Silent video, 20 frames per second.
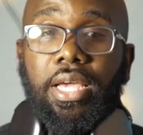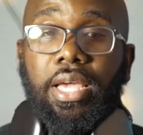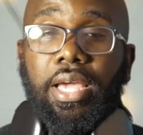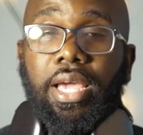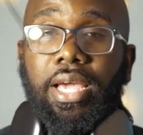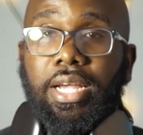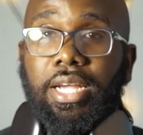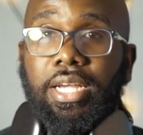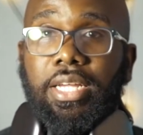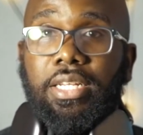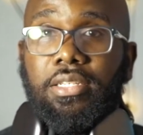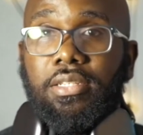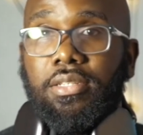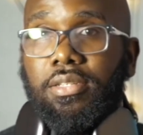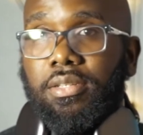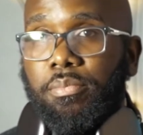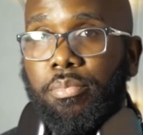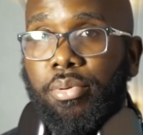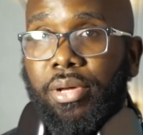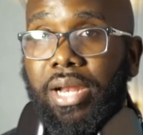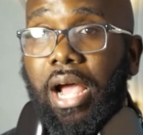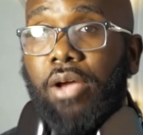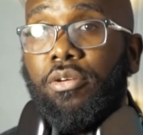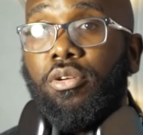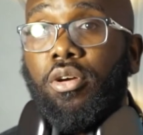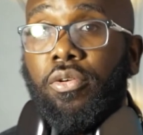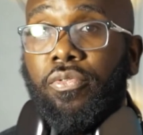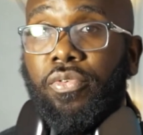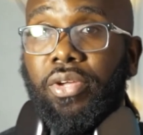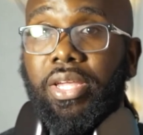and put out
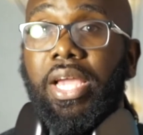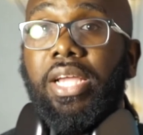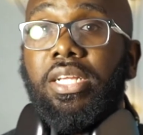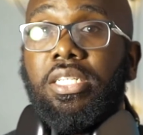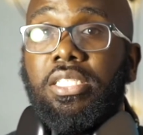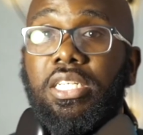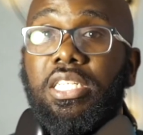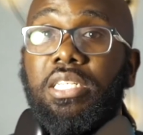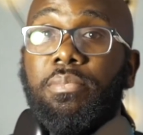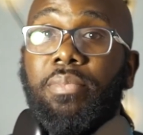notifications,